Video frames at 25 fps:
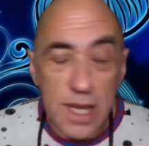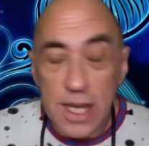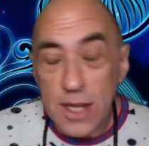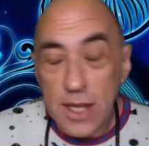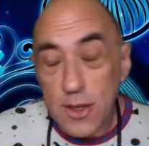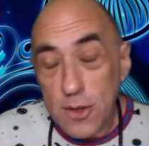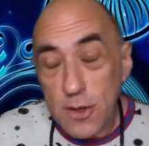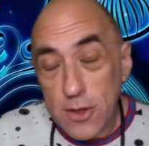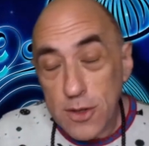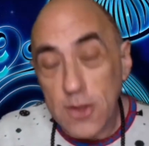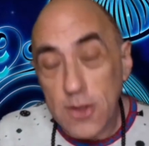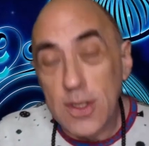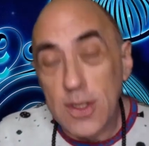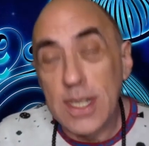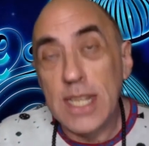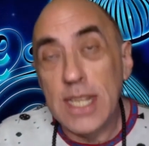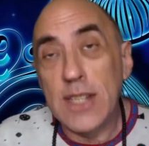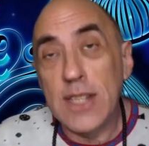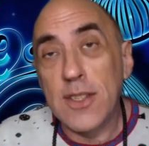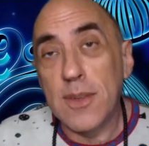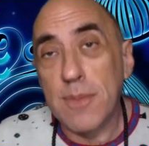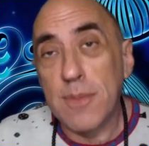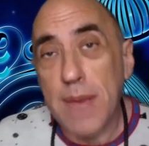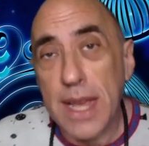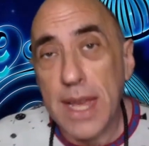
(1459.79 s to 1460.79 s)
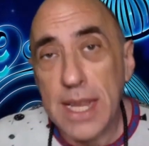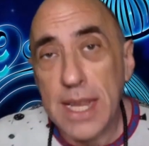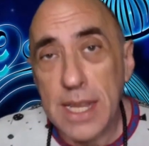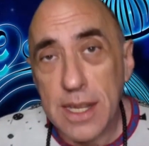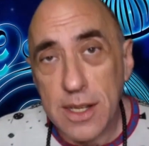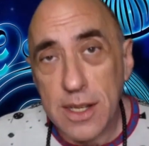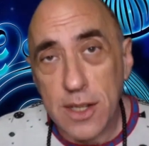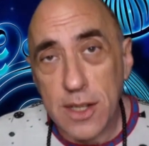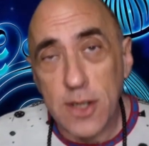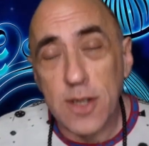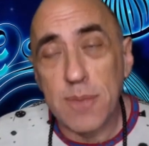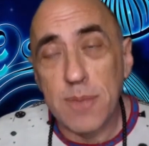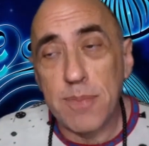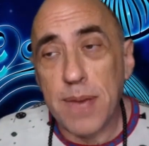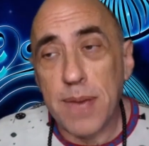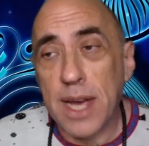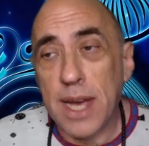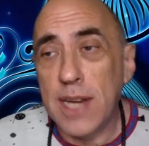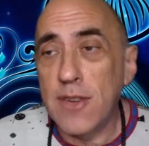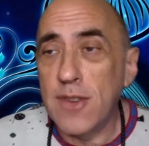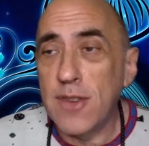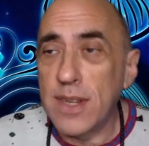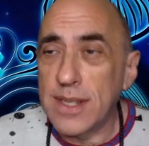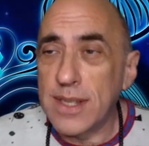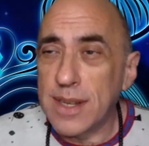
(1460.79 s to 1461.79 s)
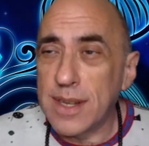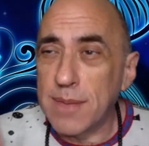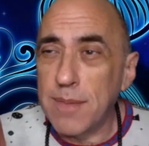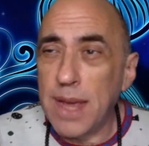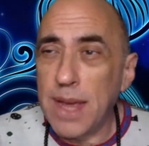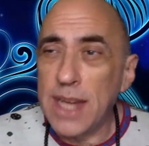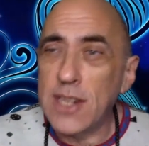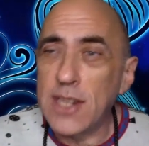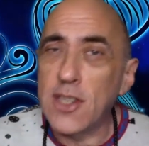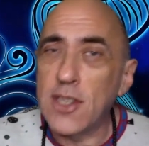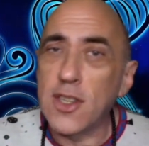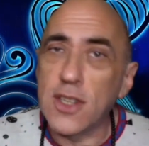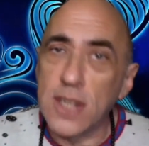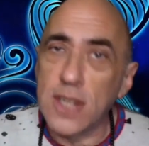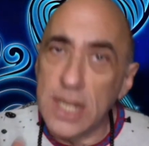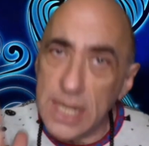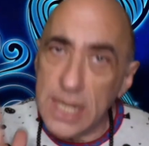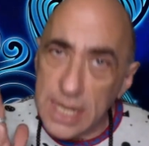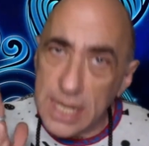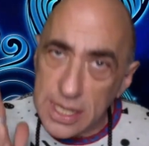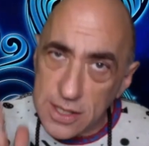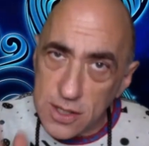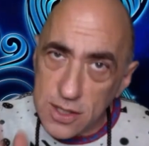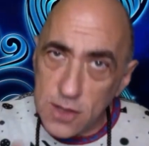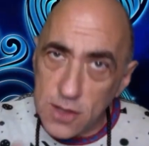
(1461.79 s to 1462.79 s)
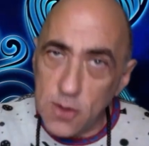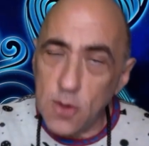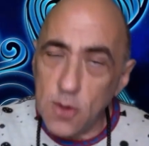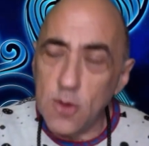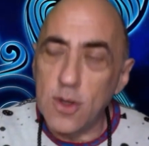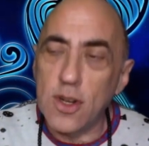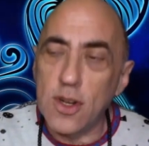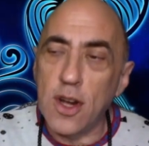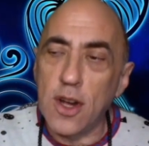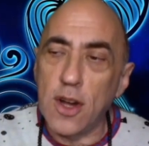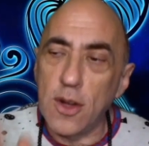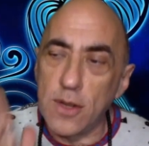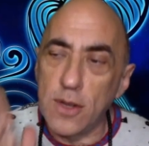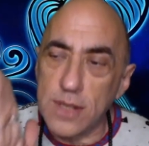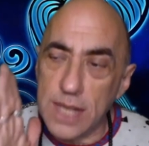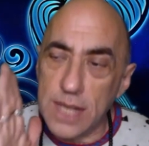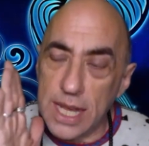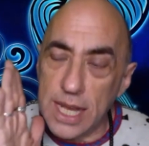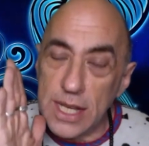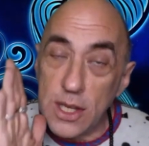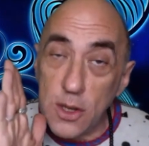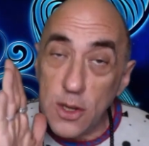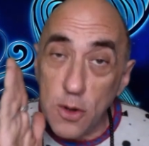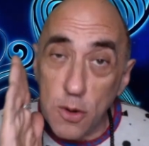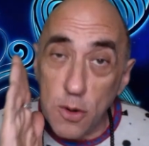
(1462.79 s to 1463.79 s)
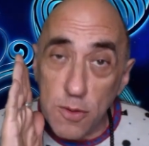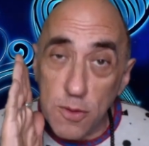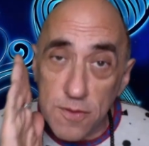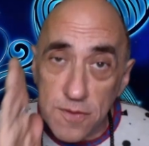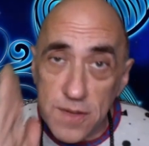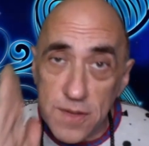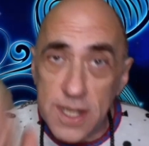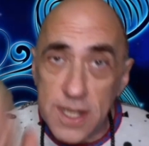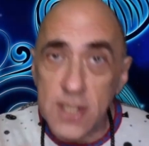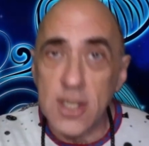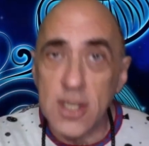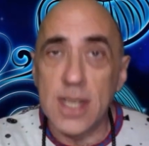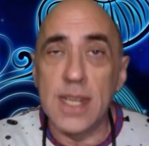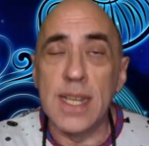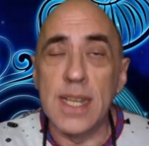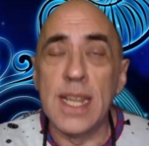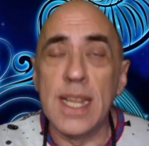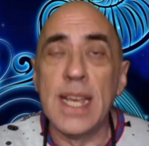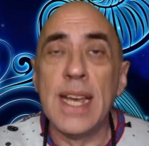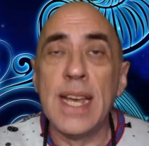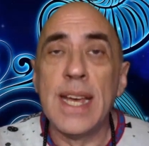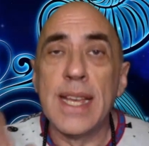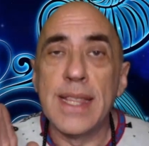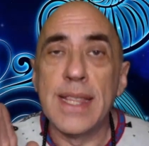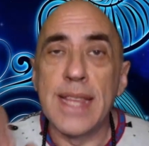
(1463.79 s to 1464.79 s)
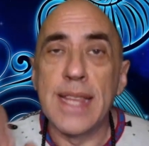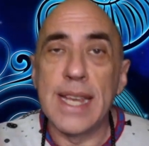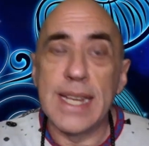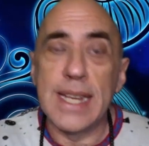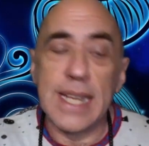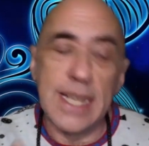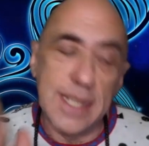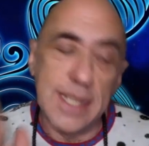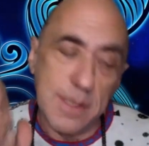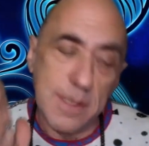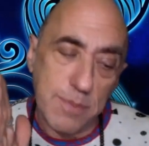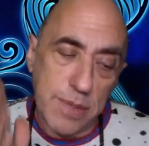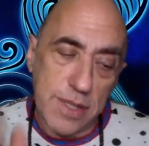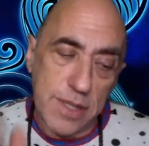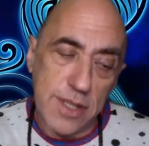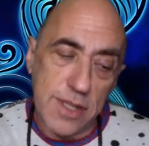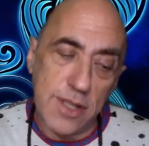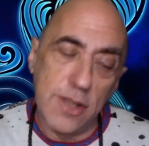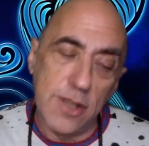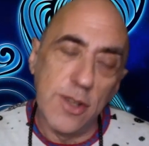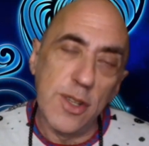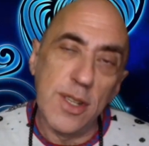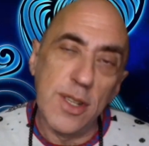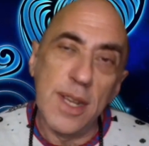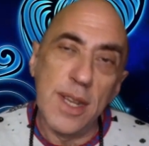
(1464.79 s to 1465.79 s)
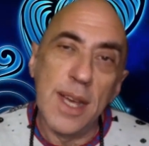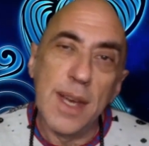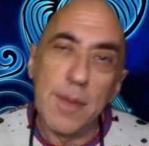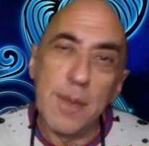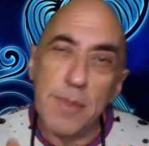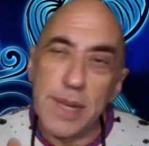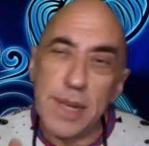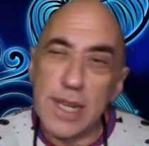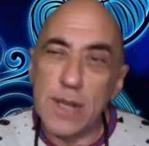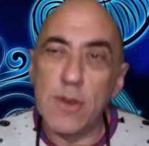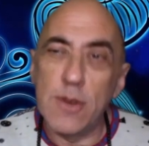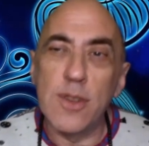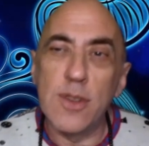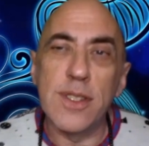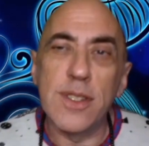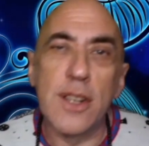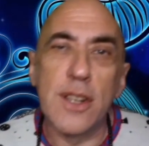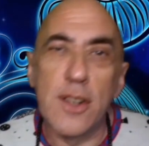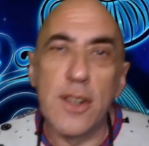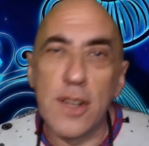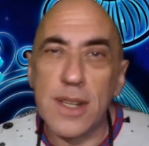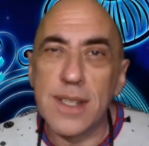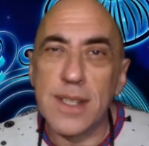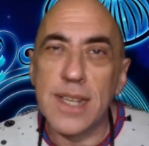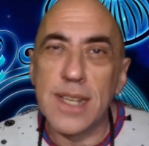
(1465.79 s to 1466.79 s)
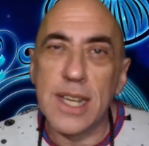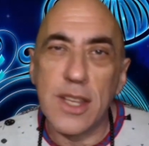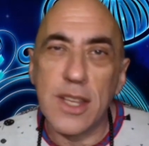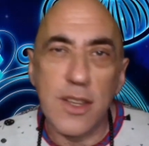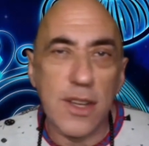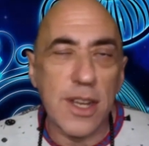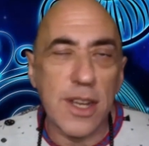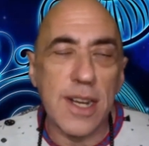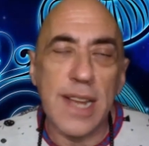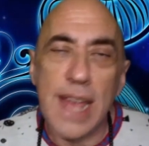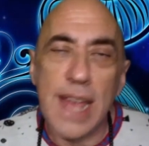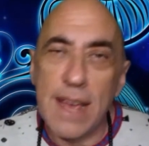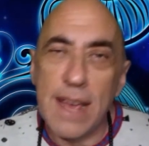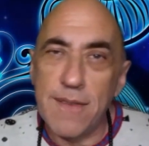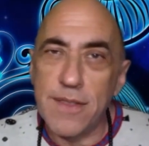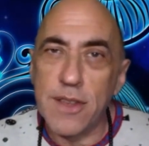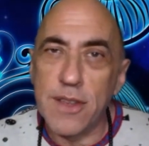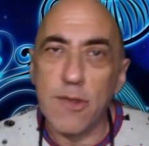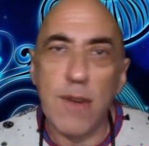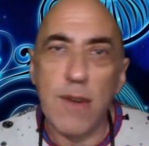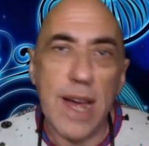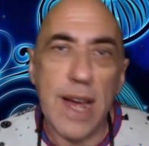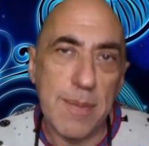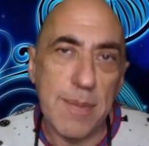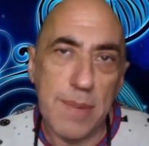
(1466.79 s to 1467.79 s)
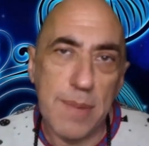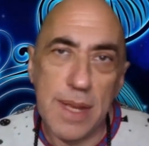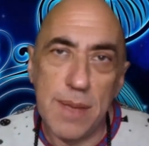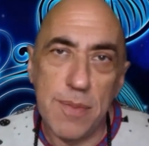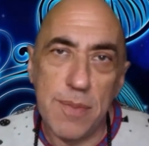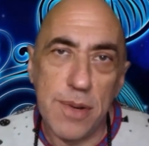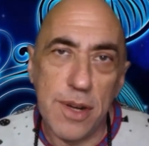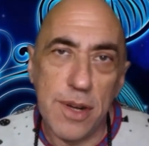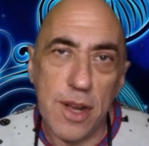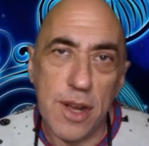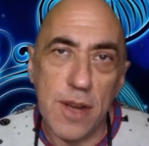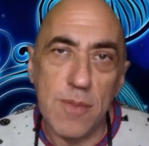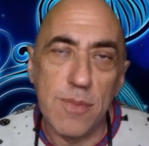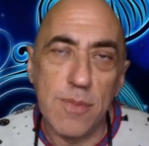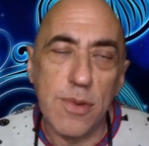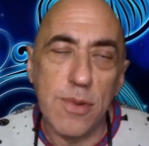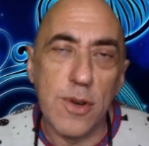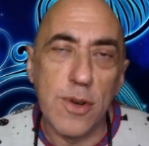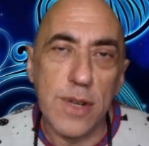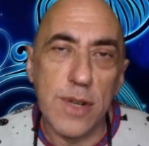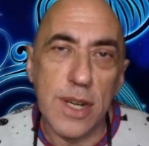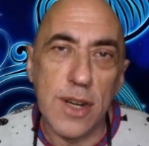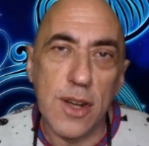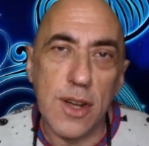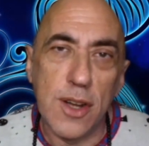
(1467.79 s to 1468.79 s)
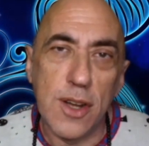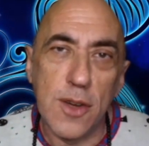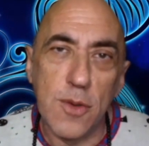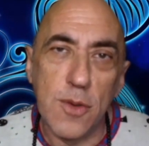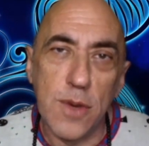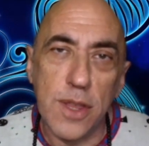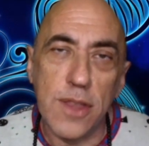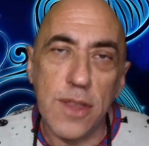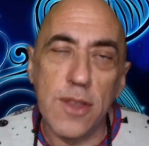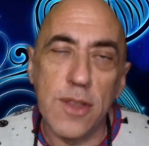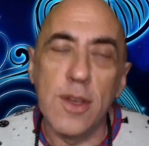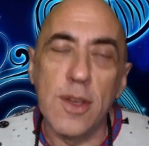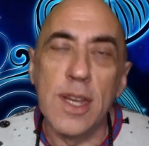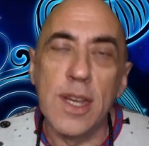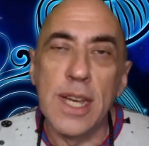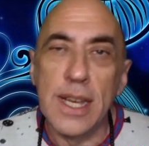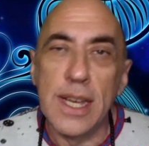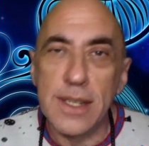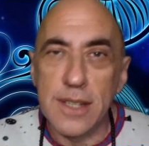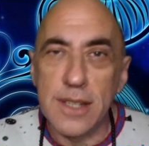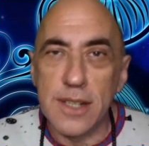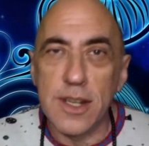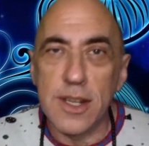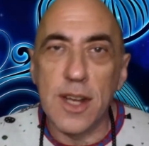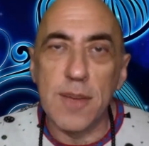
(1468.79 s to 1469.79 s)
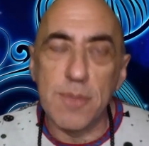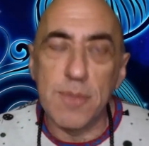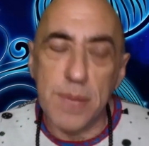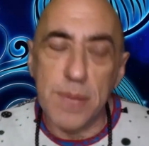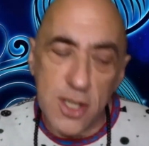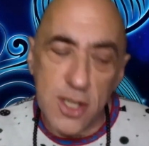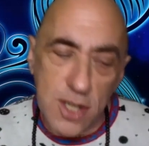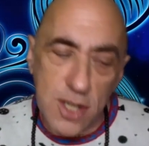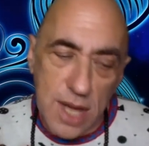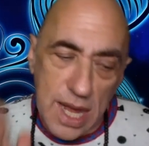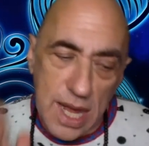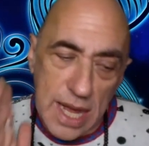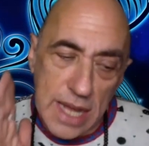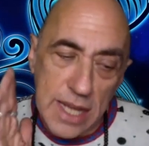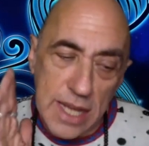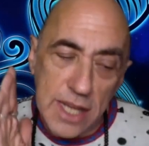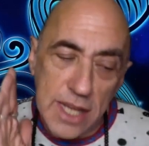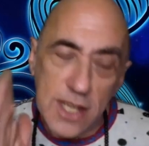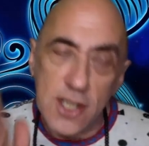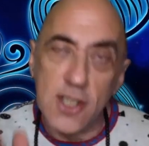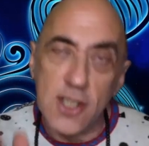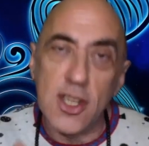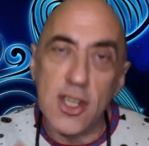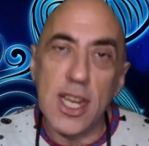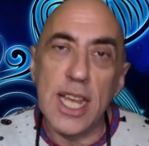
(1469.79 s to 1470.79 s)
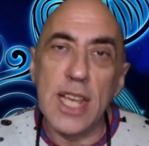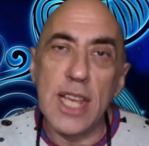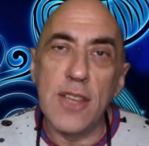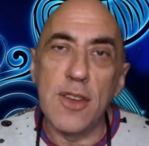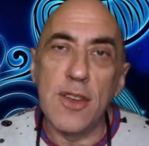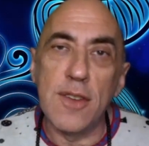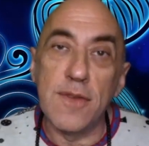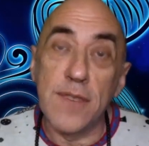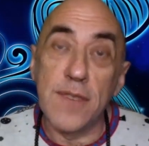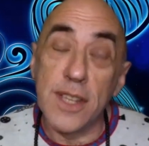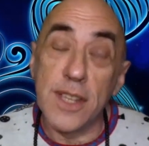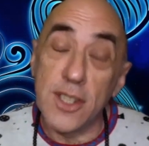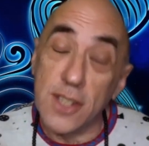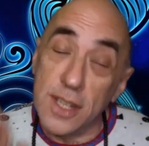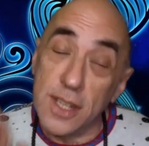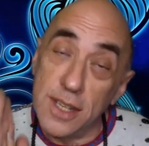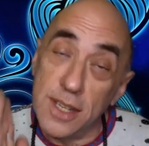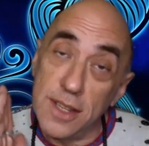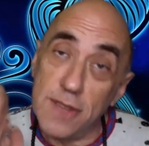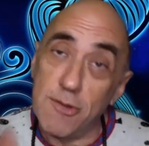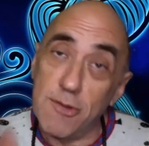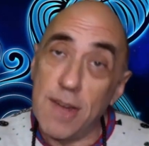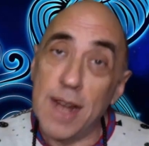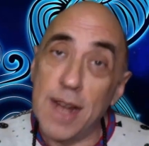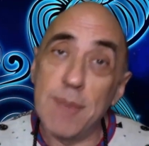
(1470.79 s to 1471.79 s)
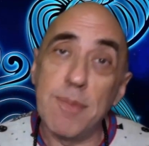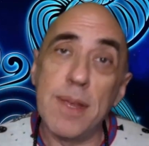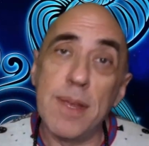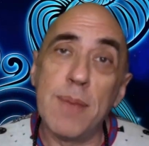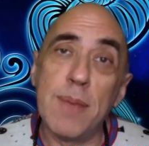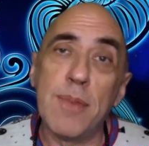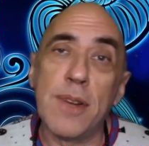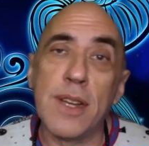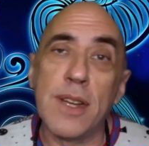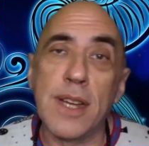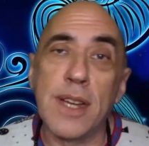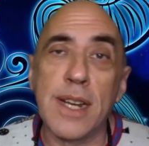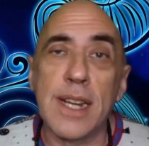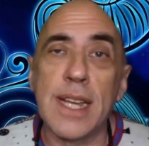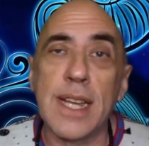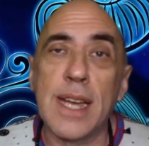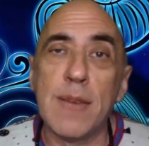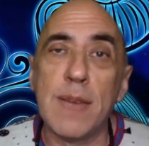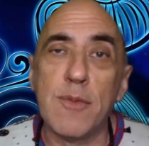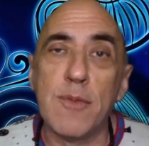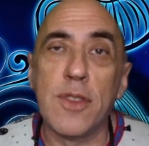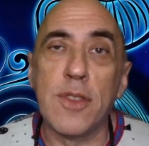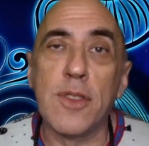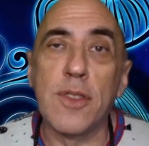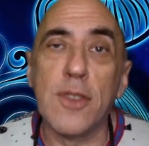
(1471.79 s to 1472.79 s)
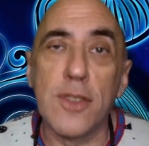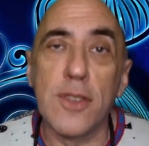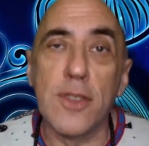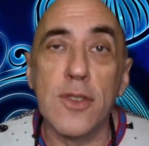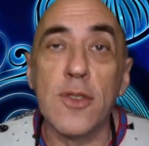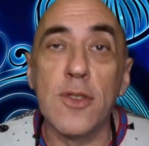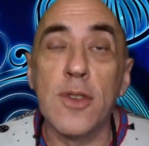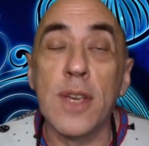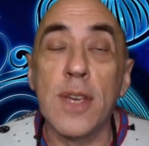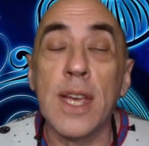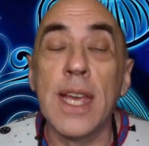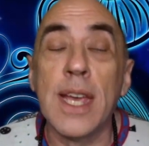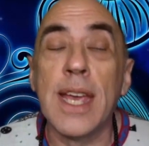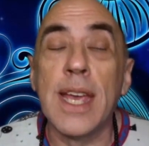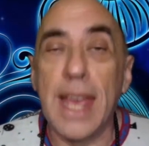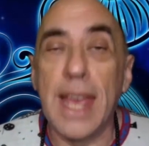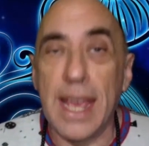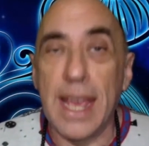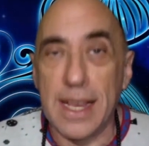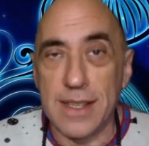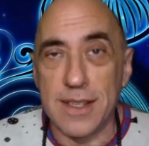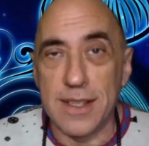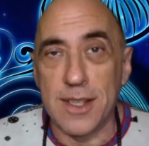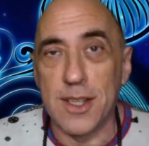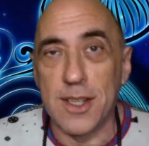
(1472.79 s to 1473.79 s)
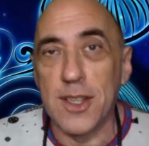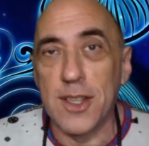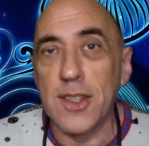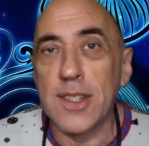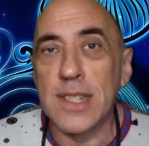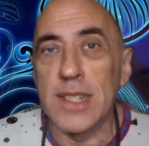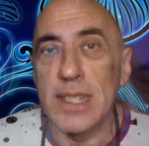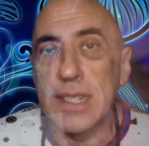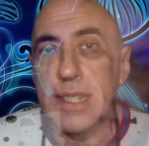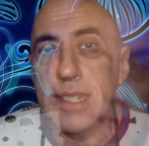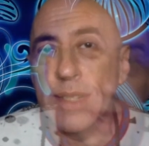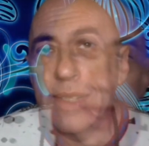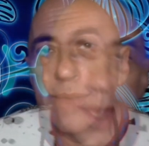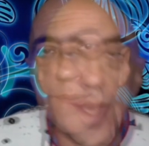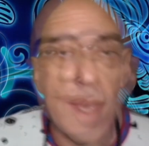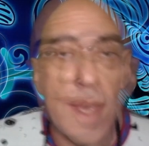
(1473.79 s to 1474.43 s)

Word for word: You do need to make good boundaries and make sure it's your goals and your vision that is pursued, but it also looks like you're going to have the right people on board along with you. So don't be shy. Share your vision. The right people are going to come with you to execute it.